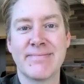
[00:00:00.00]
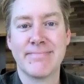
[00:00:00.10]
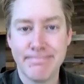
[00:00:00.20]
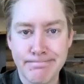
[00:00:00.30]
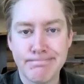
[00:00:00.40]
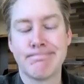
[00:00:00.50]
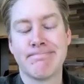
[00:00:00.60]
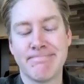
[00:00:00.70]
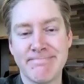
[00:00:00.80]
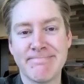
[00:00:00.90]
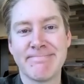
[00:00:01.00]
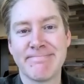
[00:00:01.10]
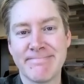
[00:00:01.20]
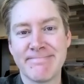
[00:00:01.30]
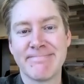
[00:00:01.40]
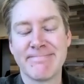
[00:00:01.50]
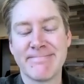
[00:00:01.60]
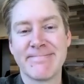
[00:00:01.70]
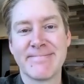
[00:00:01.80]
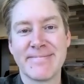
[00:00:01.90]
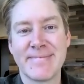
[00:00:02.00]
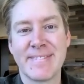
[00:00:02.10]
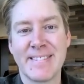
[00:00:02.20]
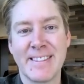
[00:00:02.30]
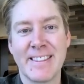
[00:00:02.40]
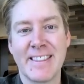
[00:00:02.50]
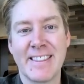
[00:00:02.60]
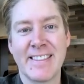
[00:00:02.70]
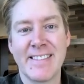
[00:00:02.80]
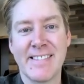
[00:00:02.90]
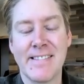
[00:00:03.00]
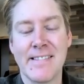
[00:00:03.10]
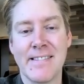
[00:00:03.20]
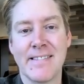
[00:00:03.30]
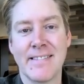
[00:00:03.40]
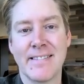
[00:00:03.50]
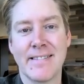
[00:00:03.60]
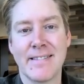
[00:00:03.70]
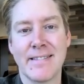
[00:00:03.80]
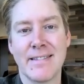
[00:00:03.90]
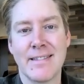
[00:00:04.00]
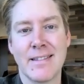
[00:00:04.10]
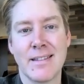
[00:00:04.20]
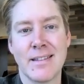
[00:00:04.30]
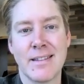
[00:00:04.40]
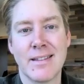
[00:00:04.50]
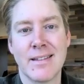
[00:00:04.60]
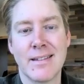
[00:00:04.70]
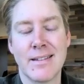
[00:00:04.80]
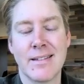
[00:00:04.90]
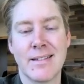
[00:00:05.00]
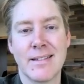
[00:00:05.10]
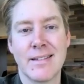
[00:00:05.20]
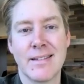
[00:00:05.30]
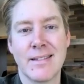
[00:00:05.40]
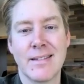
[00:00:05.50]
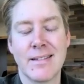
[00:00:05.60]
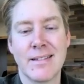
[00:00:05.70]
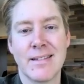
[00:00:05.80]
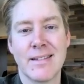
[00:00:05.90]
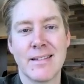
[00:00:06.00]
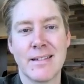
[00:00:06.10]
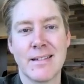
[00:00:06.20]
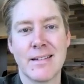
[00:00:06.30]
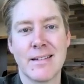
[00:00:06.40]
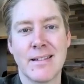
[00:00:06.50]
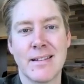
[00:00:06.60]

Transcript: (silent)